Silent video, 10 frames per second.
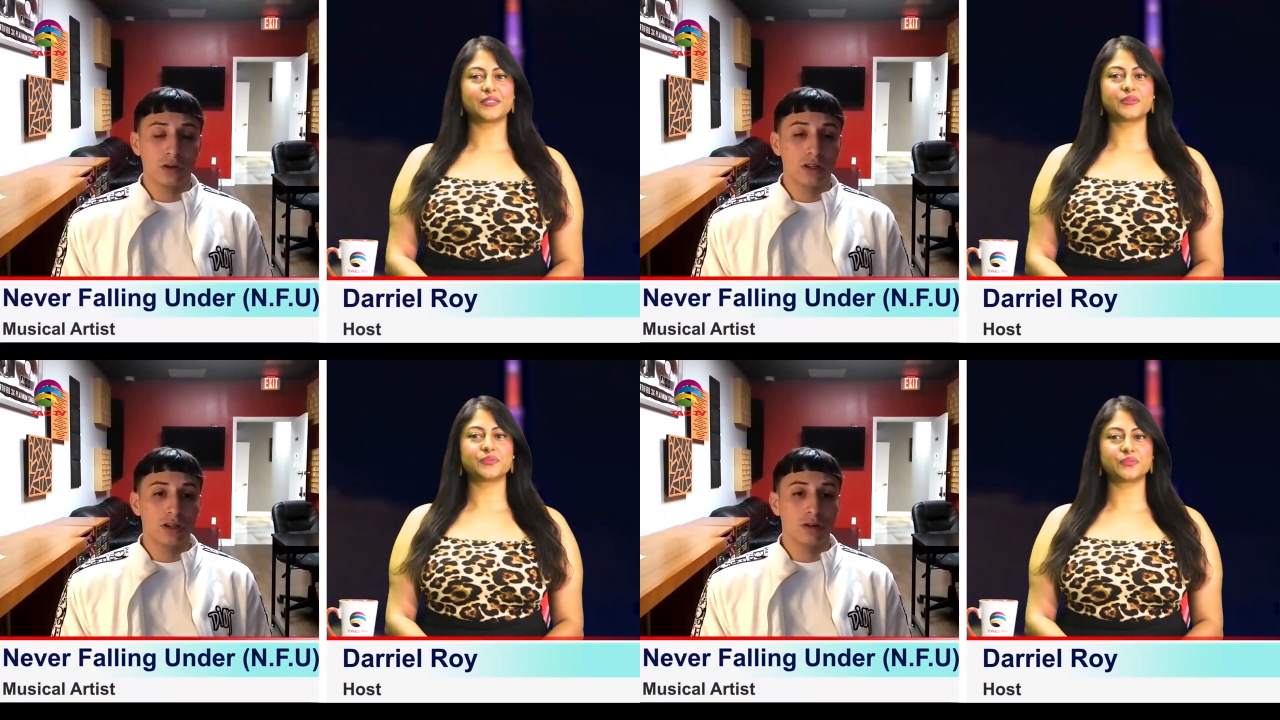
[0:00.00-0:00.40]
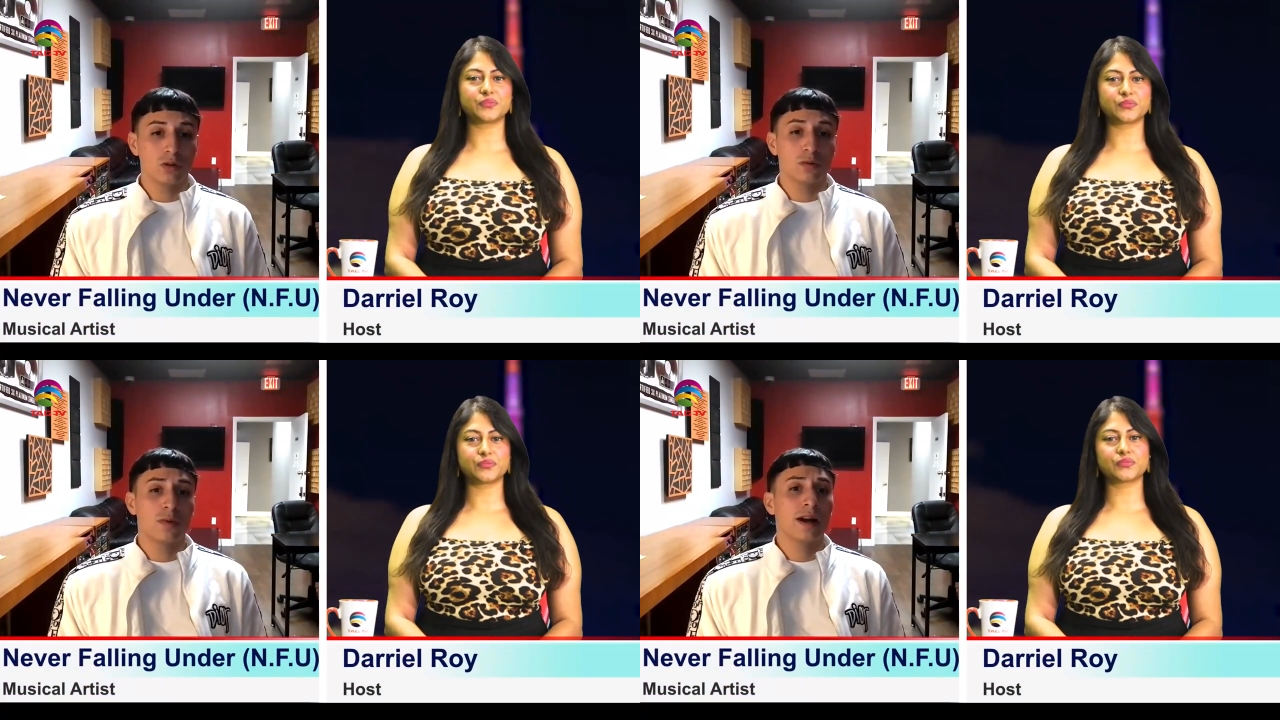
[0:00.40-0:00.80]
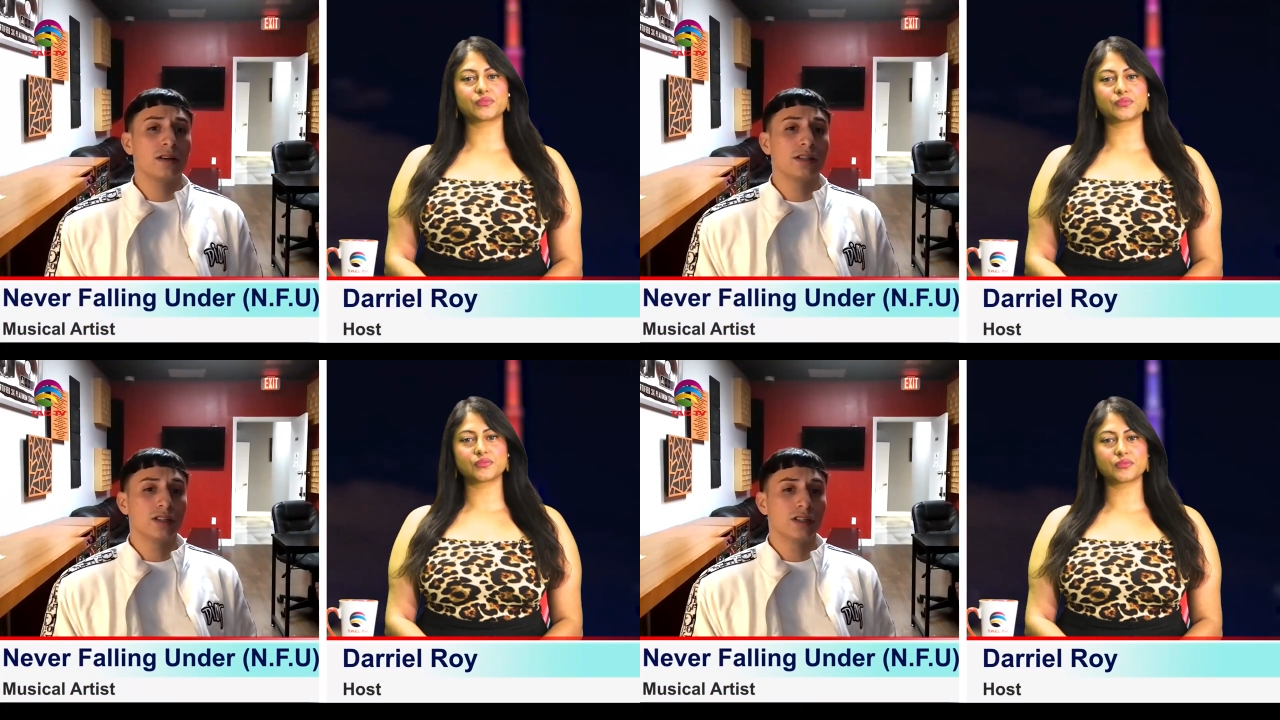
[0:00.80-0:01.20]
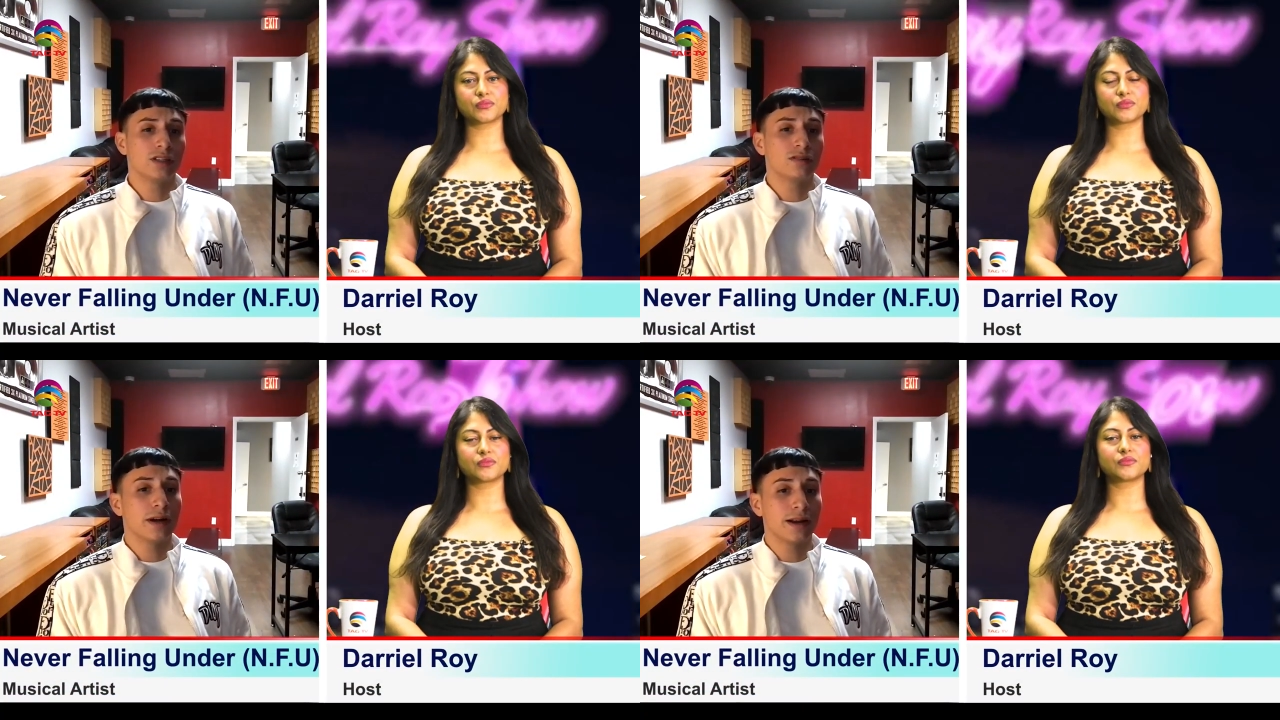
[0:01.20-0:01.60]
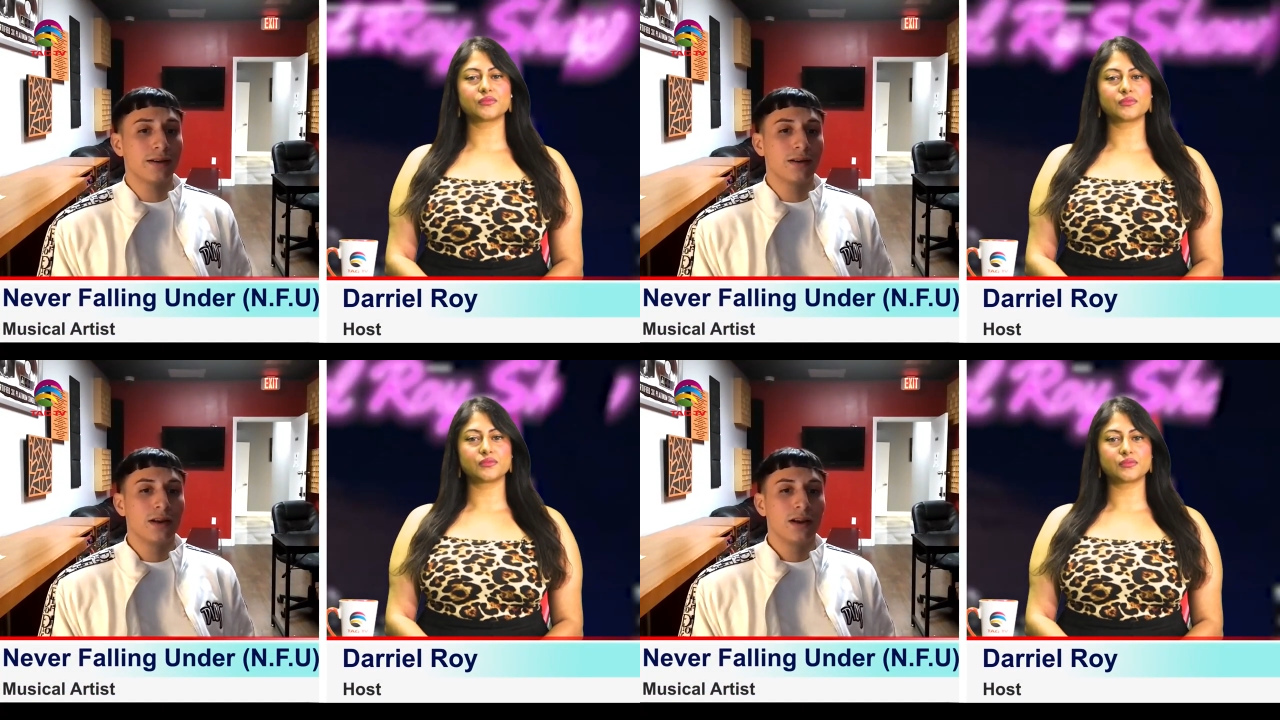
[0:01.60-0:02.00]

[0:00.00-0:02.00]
Speaker 1: Georgia, those were my auditions where I,